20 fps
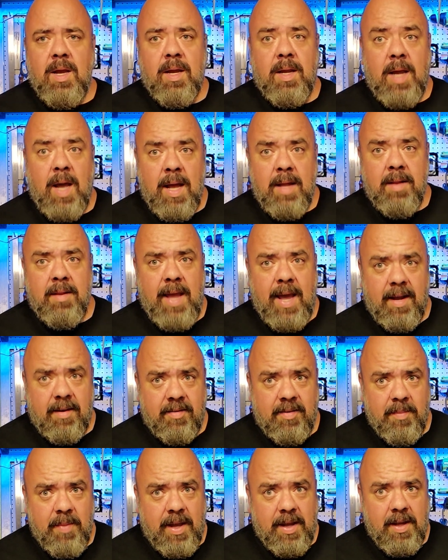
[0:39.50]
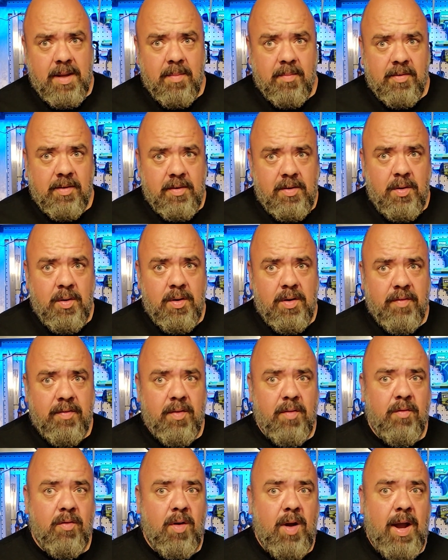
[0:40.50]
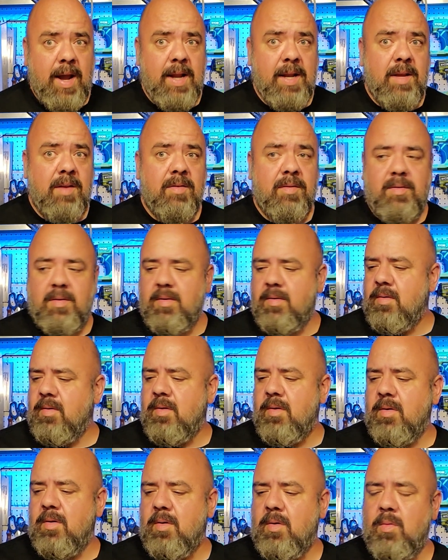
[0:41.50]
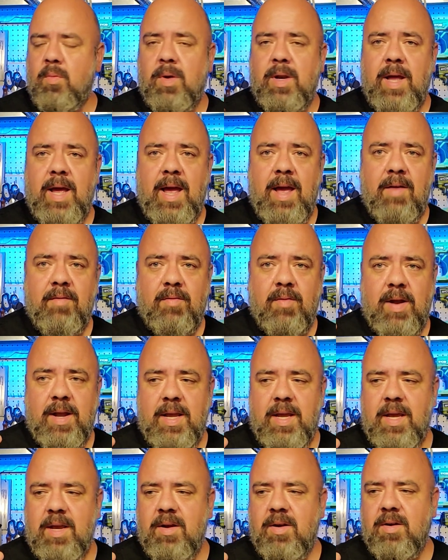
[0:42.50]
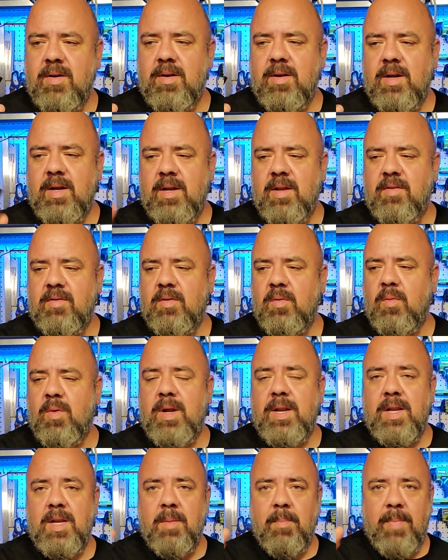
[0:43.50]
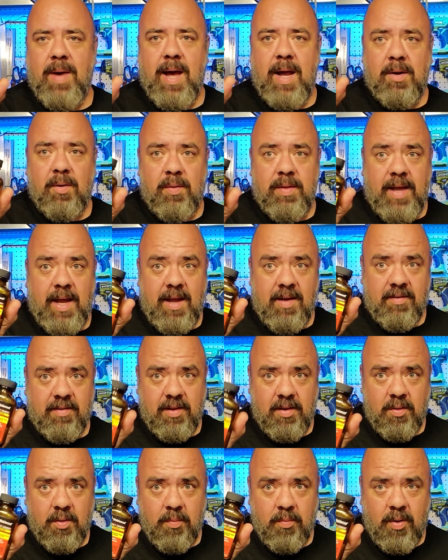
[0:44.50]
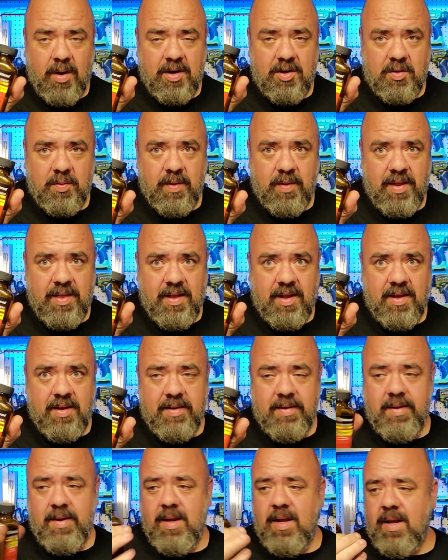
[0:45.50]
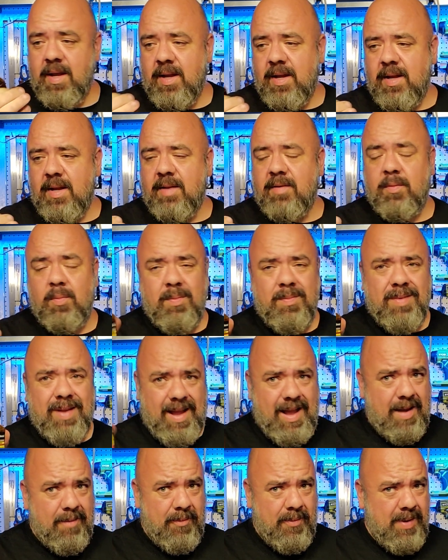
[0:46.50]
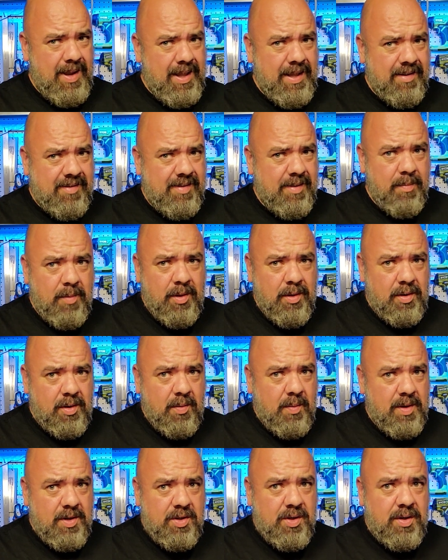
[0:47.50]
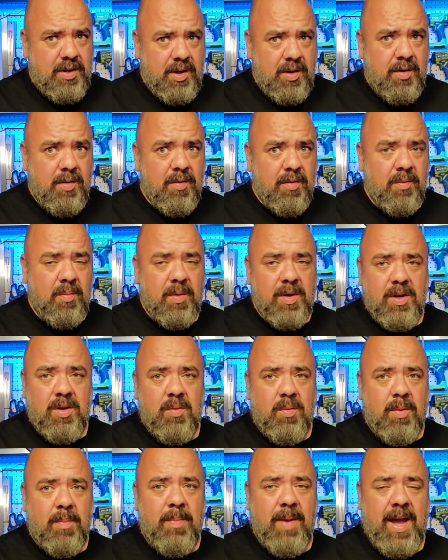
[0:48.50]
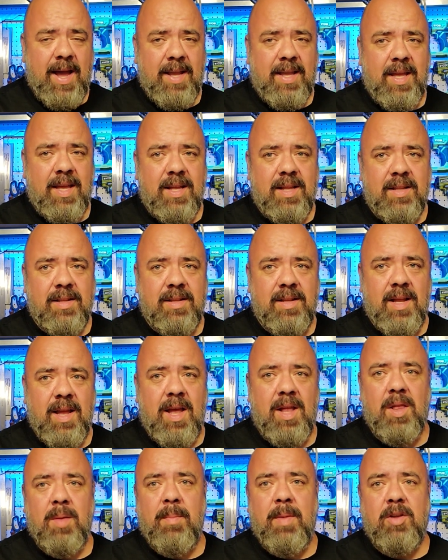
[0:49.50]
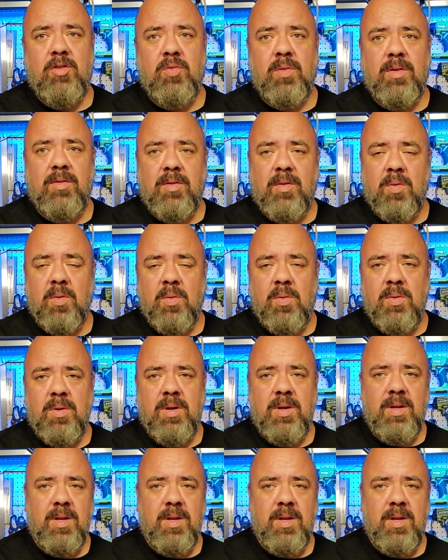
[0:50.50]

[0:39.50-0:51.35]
Contact cement comes in two different varieties. What I have right here is the one in the bottle that has a little brush with it. It's really similar to what you used when you were back in elementary school.